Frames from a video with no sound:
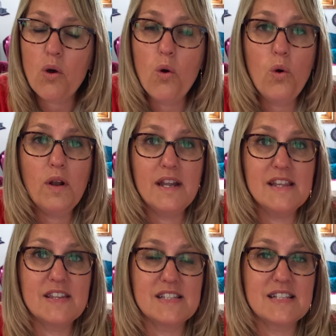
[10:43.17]
all
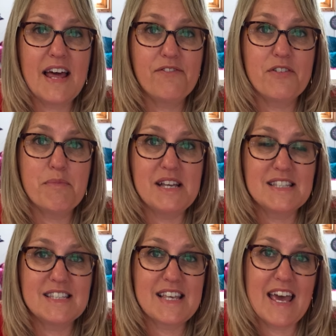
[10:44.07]
that's left for me
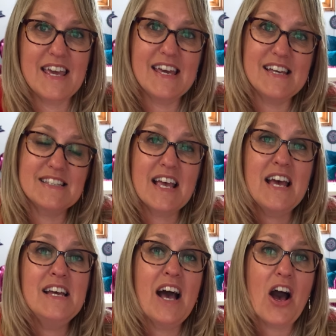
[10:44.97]
to say is
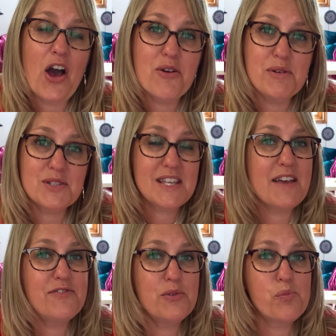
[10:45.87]
I hope you're
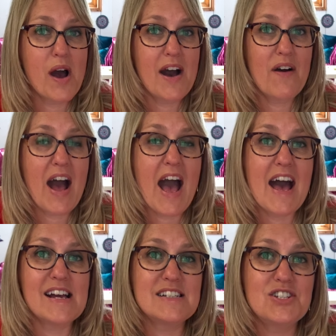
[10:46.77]
safe and well,
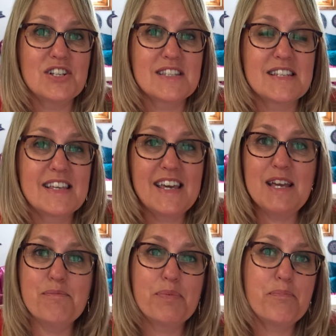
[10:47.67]
and just
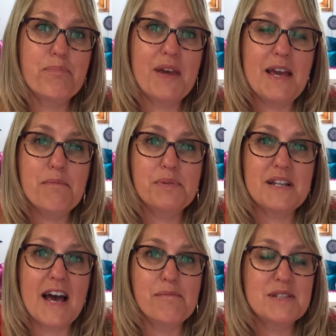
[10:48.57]
keep
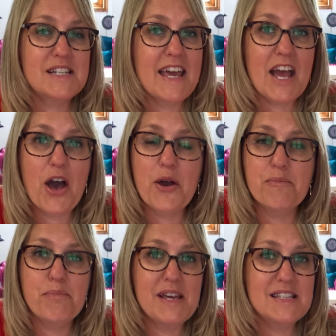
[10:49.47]
staying
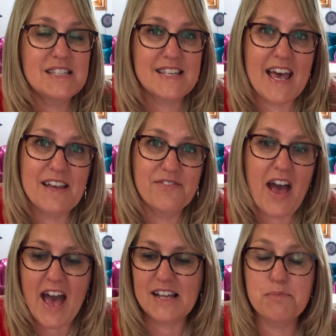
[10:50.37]
home, being safe
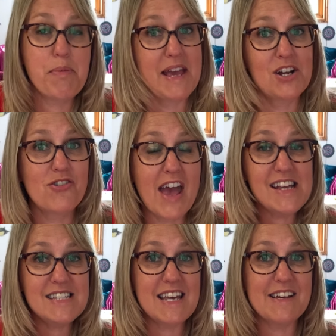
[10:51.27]
and being
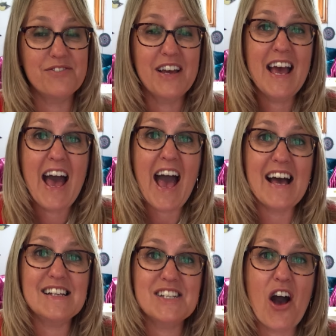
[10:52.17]
creative,
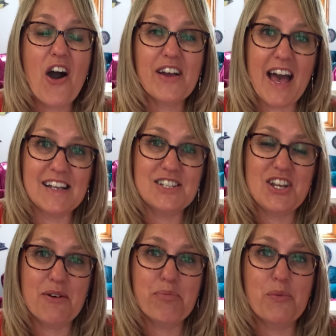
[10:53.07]
and I'll catch
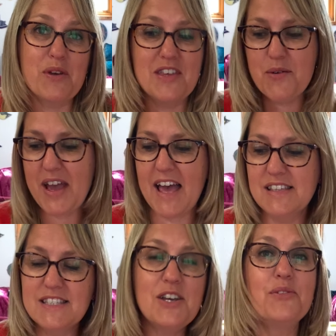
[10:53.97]
up with you again
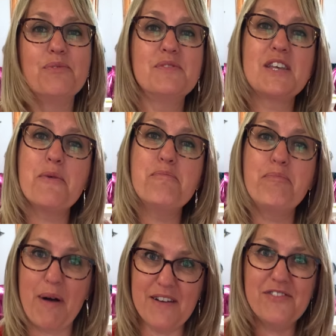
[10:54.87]
soon. So
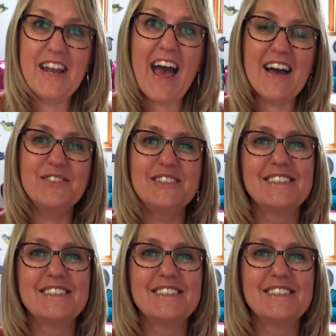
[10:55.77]
bye for now.